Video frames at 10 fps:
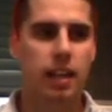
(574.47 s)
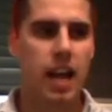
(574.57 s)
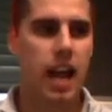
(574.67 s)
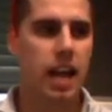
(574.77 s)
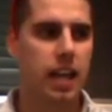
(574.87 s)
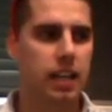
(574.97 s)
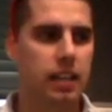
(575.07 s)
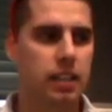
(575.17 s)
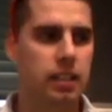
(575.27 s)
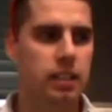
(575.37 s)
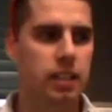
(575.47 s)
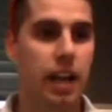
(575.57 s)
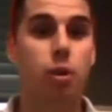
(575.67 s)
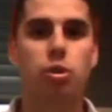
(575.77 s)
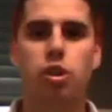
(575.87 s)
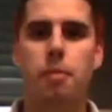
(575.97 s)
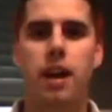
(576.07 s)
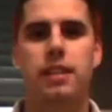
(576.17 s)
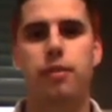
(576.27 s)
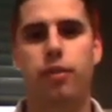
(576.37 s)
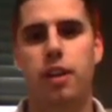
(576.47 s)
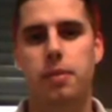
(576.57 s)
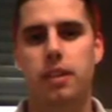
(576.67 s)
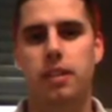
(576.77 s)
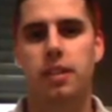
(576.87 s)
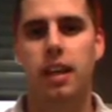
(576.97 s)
and also Martin Freeman.